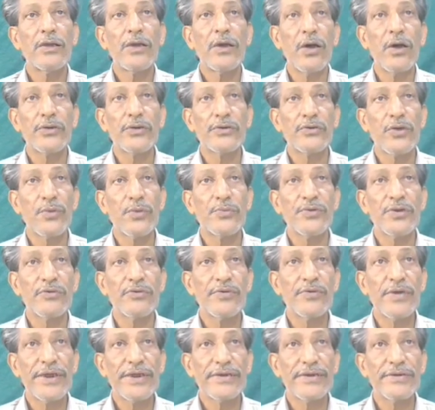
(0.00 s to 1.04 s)
On top, you'll
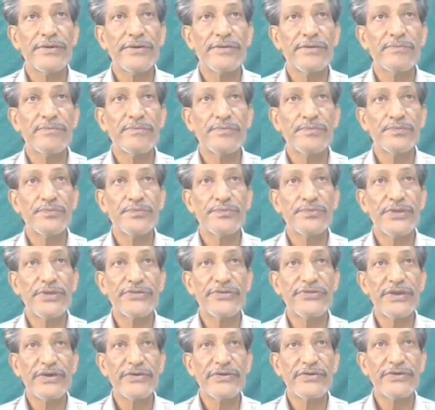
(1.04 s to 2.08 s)
find the
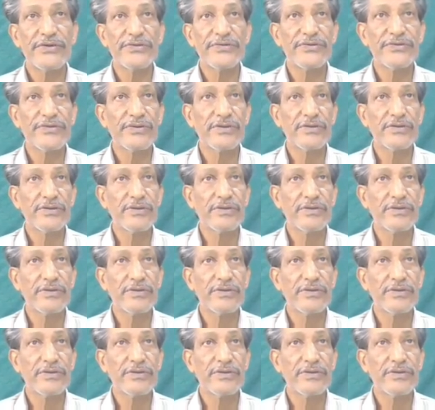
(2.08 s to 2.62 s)
sender's